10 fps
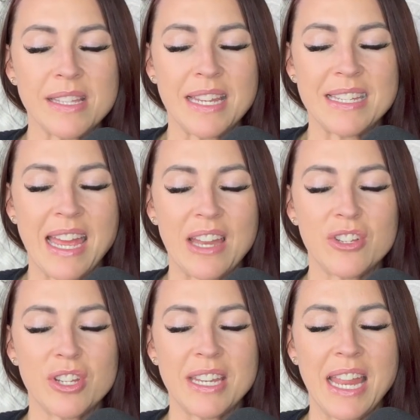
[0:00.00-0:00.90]
any
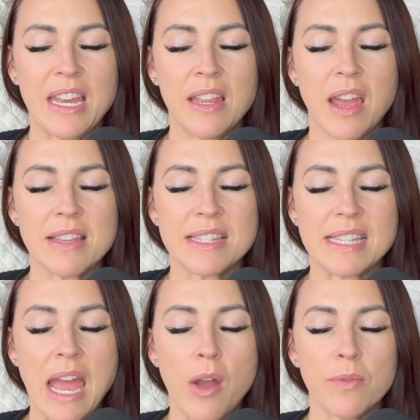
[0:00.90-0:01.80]
tension, any
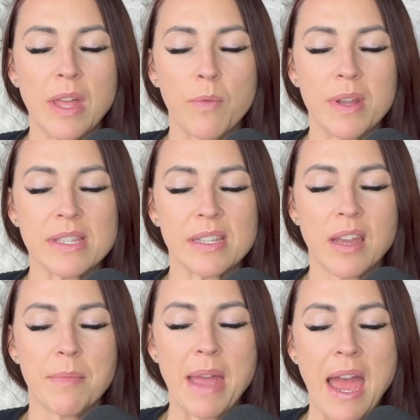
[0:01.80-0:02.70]
sound that wants to
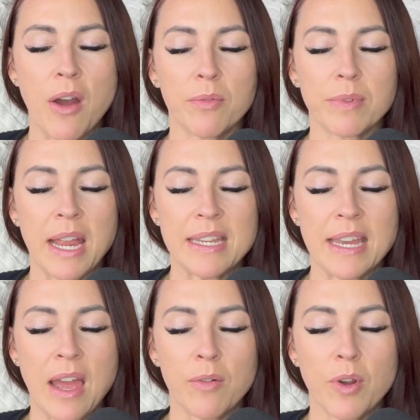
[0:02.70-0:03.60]
come out right now,